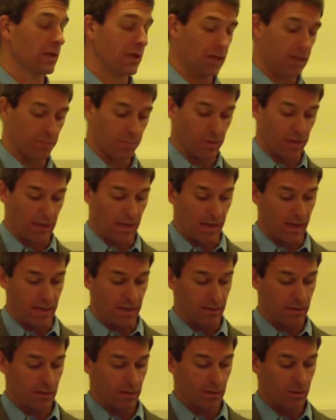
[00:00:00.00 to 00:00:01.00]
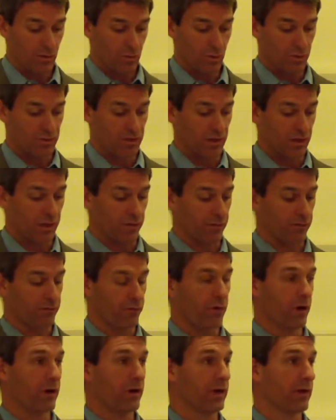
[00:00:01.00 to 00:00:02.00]
the EPA was another
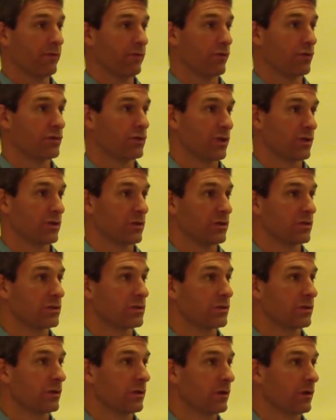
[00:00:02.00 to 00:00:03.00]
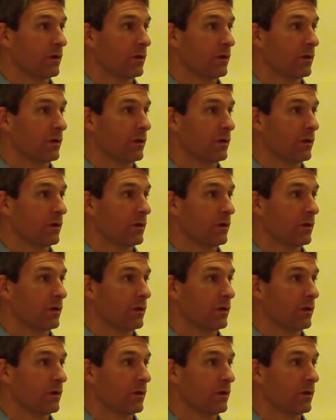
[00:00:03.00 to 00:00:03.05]
front in Virginia's